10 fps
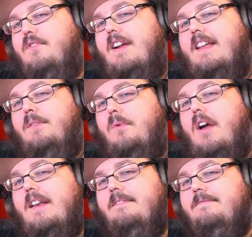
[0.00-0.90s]
Freddy,
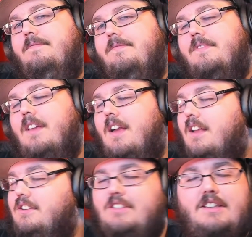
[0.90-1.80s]
run.
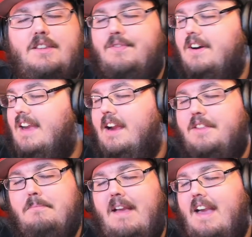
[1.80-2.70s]
Just get the fuck
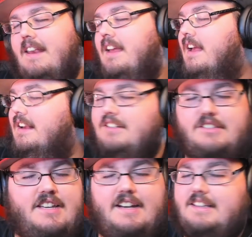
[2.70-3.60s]
out of there, man.
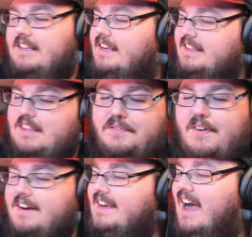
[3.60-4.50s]
Just get the
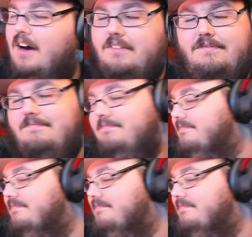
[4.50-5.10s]
fuck out.